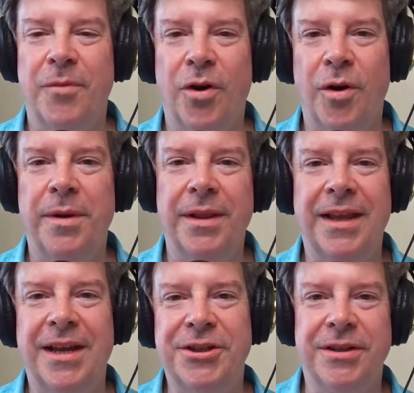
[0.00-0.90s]
urban
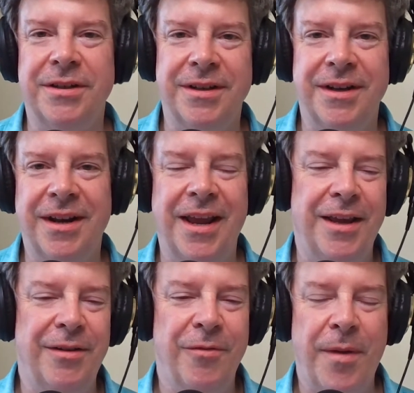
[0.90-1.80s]
legend
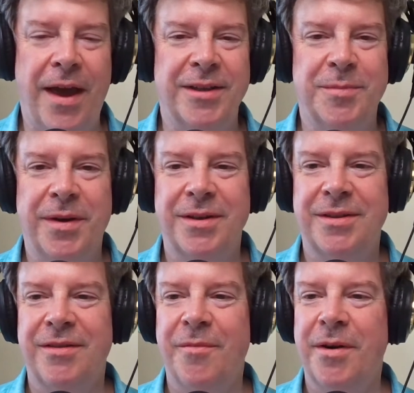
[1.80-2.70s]
negative
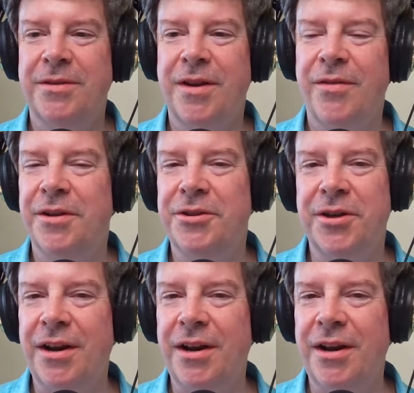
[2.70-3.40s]
aspects of Microsoft culture.